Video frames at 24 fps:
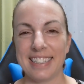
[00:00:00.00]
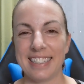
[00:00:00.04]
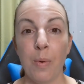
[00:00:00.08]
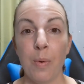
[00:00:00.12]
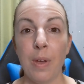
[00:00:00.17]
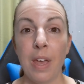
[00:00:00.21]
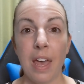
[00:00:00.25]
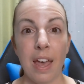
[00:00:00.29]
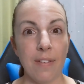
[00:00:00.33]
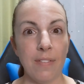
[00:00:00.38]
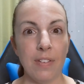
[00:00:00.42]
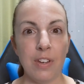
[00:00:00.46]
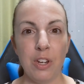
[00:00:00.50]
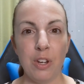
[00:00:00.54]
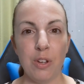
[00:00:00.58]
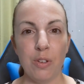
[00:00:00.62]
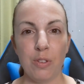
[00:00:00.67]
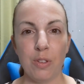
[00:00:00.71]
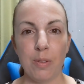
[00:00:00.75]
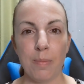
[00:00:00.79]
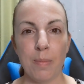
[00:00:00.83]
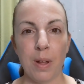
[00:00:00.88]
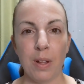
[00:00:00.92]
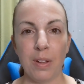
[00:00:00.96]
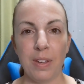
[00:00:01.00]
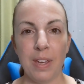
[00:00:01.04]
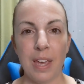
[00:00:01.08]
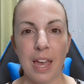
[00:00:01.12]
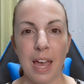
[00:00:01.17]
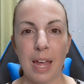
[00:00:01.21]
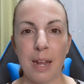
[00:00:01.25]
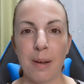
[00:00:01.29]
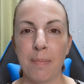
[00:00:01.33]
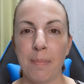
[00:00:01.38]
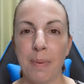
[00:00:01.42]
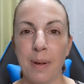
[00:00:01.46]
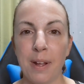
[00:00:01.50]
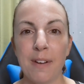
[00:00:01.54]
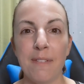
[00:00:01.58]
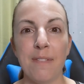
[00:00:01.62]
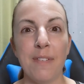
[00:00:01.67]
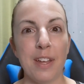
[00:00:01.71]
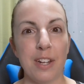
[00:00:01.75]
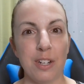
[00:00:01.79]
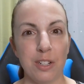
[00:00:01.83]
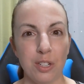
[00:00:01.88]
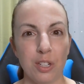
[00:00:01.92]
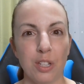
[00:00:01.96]
We haven't used them all yet, but
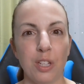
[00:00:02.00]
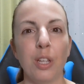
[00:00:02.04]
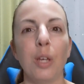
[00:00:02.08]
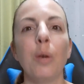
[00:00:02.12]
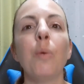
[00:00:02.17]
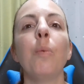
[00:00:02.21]
eventually